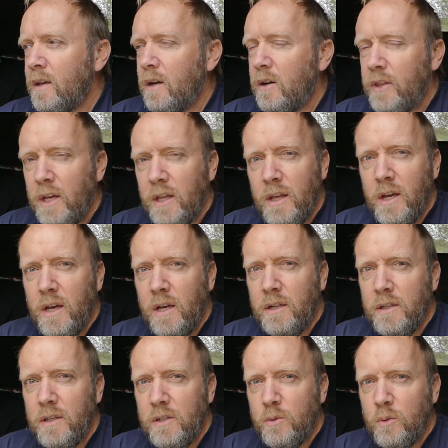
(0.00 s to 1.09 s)
On the other hand,
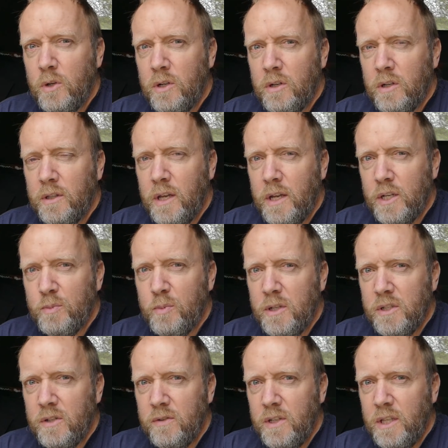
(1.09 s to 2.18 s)
these were not that
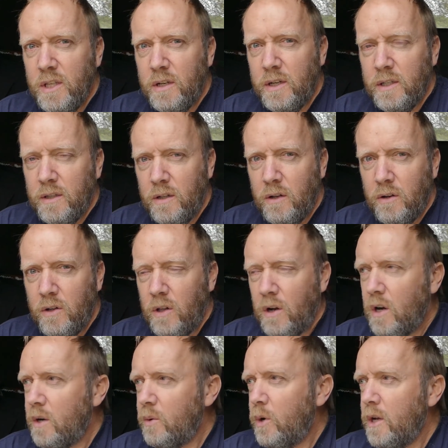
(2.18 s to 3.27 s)
expensive either at the local
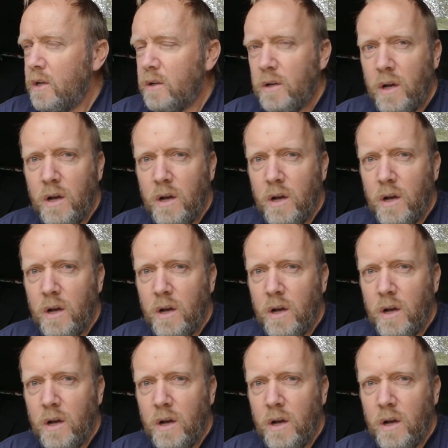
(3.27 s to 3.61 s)
hardware.